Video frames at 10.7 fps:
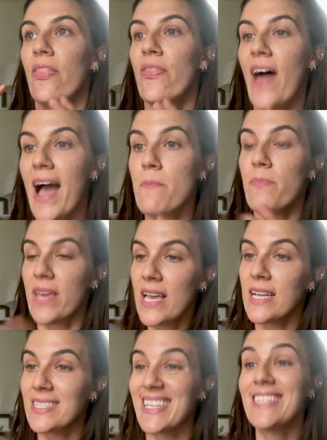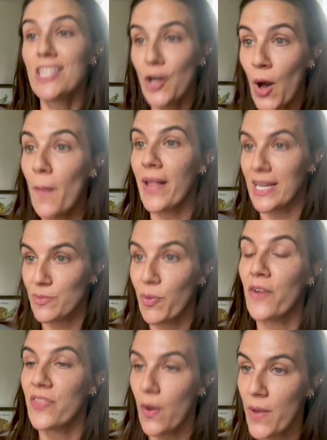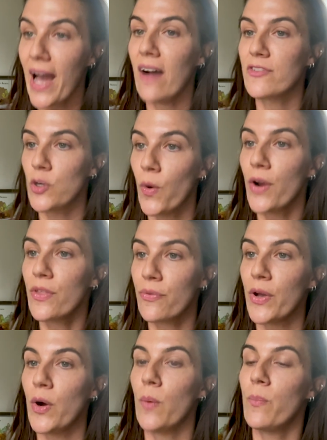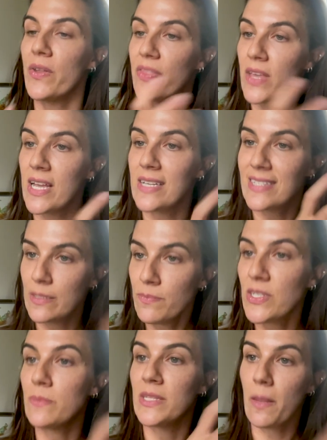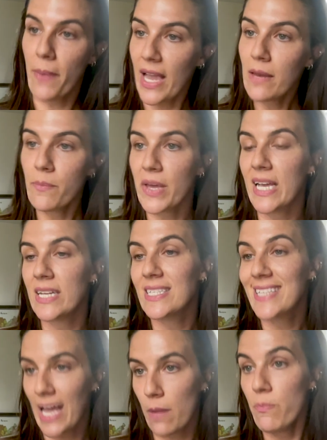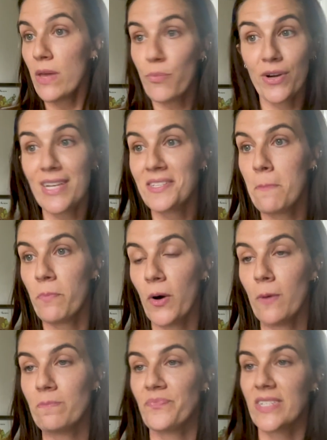That piece is the complex part that we have to work through. But the symptom and the pain piece can be pretty simple.